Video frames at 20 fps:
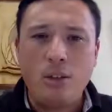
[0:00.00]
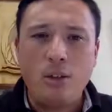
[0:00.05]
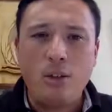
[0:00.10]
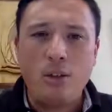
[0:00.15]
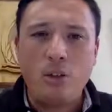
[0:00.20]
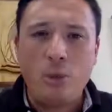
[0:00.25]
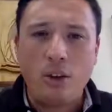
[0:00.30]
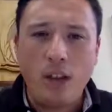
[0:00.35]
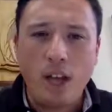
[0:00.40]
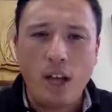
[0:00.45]

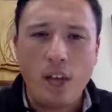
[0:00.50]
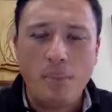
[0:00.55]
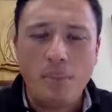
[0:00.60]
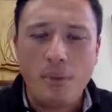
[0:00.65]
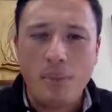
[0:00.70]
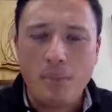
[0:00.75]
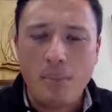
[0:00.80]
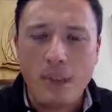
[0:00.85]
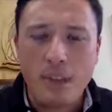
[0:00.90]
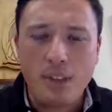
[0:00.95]
toward
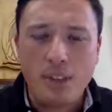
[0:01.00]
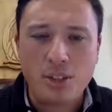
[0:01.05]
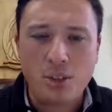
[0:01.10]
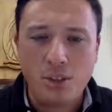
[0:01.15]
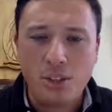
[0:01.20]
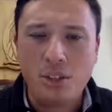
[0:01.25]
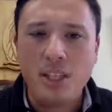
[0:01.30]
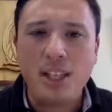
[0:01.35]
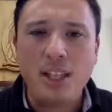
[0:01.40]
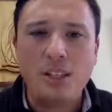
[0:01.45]
helping make
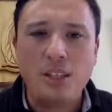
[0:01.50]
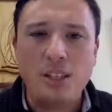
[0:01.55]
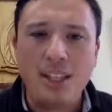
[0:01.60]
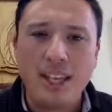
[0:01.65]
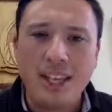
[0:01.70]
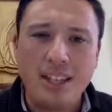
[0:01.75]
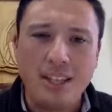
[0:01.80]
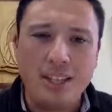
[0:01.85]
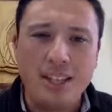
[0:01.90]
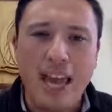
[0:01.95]
strategic
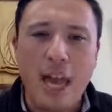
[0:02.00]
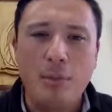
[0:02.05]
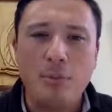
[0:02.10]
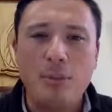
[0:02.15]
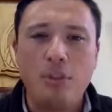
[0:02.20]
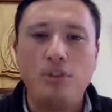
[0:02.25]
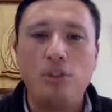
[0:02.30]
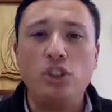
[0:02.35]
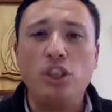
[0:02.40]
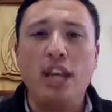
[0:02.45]
and
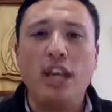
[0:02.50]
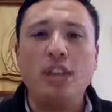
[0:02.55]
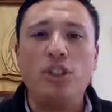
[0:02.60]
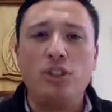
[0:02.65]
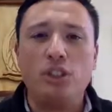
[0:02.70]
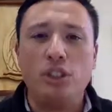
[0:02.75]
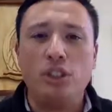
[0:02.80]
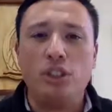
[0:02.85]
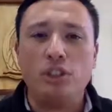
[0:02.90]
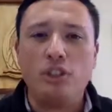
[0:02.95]
adaptive
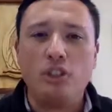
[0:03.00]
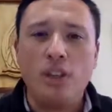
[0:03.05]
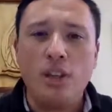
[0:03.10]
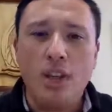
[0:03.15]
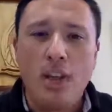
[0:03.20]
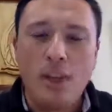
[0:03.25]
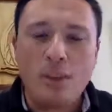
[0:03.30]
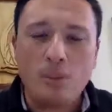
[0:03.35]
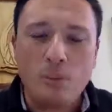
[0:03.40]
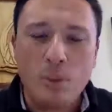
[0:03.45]
changes
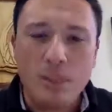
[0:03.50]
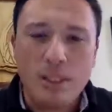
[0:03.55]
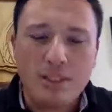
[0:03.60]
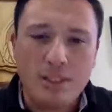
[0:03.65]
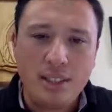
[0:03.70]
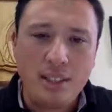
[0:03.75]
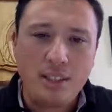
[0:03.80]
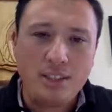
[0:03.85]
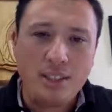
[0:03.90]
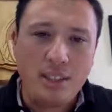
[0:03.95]
as we
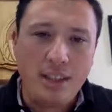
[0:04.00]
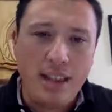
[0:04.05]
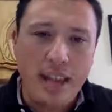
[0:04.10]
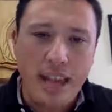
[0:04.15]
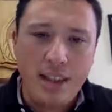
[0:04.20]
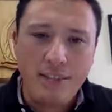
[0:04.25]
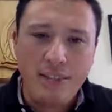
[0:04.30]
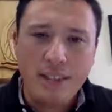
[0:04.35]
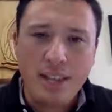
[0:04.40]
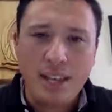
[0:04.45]
seek to
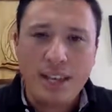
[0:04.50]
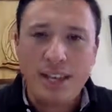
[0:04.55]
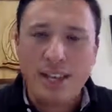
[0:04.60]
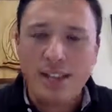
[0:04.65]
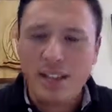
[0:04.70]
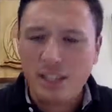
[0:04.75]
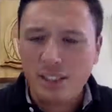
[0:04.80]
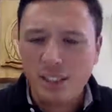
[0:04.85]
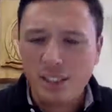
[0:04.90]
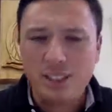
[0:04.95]
navigate
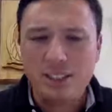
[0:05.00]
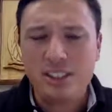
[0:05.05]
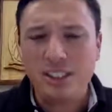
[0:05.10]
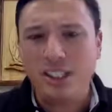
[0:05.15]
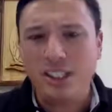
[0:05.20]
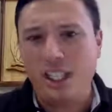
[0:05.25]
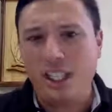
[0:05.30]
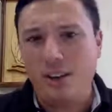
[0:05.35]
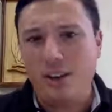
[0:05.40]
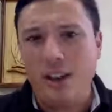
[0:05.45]
not just the
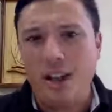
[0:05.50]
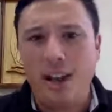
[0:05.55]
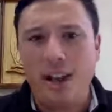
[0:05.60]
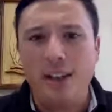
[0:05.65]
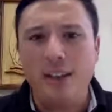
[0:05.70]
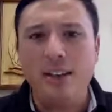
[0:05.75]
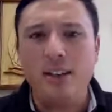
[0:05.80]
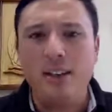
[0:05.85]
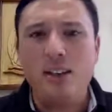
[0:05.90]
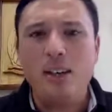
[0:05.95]
year
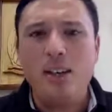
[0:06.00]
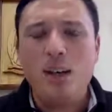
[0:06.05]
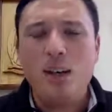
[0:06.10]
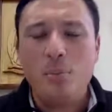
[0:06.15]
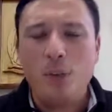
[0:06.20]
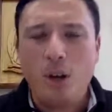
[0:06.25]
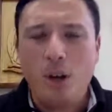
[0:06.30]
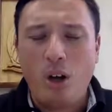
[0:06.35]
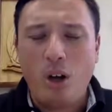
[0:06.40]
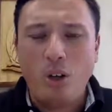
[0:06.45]
ahead,
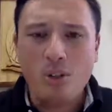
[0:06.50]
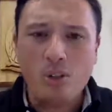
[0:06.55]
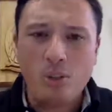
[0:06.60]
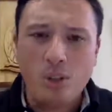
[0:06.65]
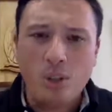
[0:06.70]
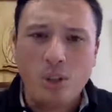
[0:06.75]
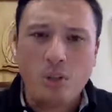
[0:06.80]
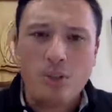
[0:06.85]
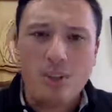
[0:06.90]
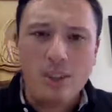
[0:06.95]
but
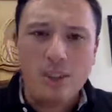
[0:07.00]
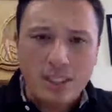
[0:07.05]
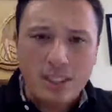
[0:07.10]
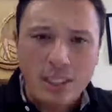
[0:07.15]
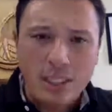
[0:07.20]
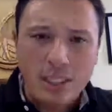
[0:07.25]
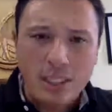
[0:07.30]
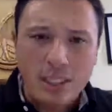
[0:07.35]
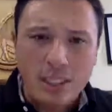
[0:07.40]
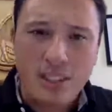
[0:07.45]
also the
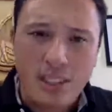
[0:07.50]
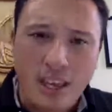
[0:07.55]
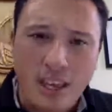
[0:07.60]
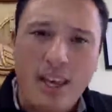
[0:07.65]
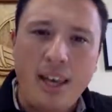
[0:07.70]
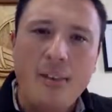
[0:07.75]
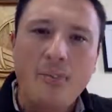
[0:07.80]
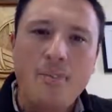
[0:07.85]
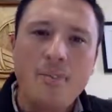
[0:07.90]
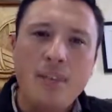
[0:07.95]
years
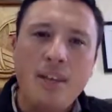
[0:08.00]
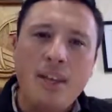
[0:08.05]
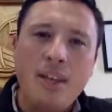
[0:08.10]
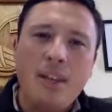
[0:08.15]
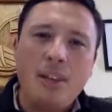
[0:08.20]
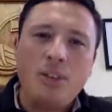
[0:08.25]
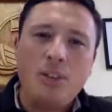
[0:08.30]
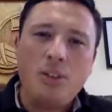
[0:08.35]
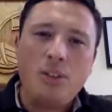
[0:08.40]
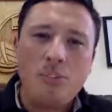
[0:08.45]
ahead,
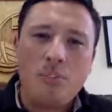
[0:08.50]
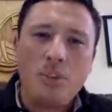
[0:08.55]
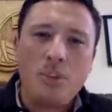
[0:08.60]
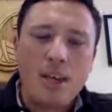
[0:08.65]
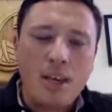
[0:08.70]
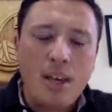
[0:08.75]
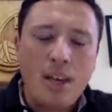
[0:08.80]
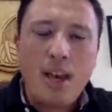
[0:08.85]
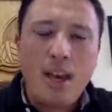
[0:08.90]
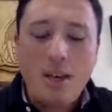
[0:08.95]
to
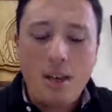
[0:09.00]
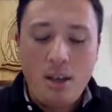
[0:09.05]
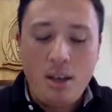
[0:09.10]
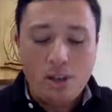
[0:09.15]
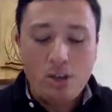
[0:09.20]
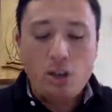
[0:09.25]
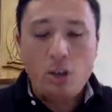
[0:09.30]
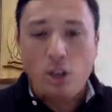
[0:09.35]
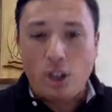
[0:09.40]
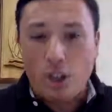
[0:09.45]
be a
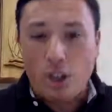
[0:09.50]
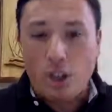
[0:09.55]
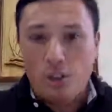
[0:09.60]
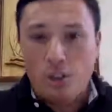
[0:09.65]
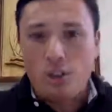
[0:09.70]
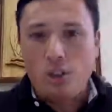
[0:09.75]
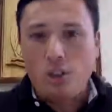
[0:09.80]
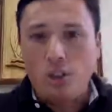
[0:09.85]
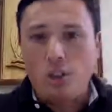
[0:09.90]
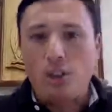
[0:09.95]

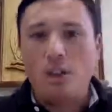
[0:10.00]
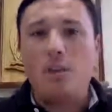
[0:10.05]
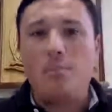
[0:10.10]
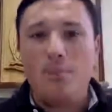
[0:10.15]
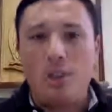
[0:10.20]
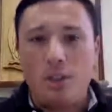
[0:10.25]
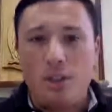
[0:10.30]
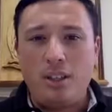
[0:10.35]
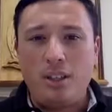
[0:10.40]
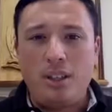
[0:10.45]
church
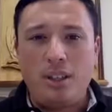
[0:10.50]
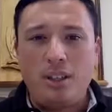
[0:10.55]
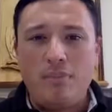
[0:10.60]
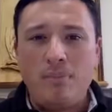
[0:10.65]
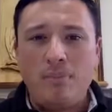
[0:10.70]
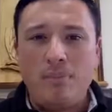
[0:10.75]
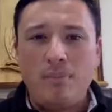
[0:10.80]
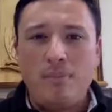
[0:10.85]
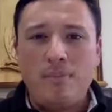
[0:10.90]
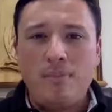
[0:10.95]
community
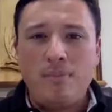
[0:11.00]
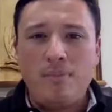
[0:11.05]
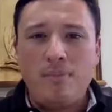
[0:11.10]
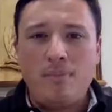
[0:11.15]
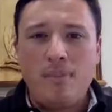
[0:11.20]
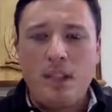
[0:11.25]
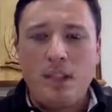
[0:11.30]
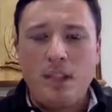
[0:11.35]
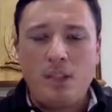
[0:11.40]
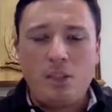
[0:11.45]

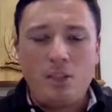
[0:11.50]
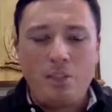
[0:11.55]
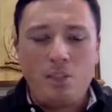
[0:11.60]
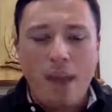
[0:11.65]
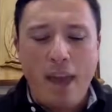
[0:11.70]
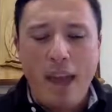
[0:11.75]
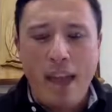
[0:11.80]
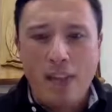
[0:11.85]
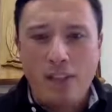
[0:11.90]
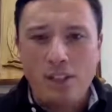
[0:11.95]
that is
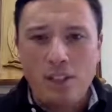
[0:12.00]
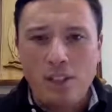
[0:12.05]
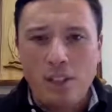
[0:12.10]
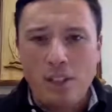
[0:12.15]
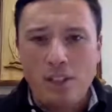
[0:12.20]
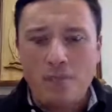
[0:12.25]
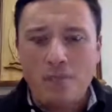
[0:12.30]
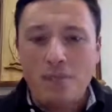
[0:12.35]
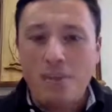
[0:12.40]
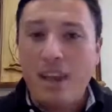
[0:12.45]

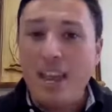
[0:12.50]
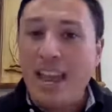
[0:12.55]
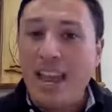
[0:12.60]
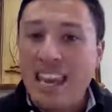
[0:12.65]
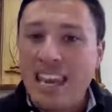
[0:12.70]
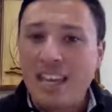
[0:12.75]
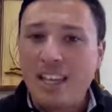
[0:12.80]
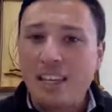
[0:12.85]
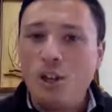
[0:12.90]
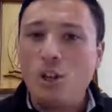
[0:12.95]
passionate
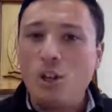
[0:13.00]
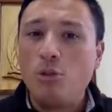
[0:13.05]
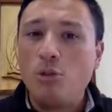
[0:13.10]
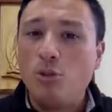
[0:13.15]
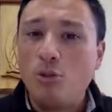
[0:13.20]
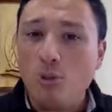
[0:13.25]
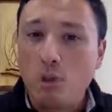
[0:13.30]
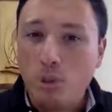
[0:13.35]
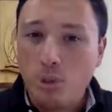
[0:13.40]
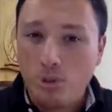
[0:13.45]
and
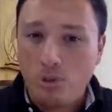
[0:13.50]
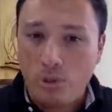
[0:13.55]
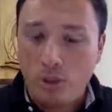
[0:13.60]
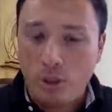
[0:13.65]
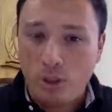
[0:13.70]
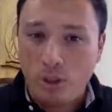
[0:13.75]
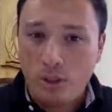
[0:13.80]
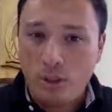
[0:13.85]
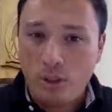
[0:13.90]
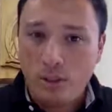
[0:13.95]

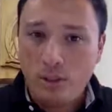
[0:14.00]
fruitful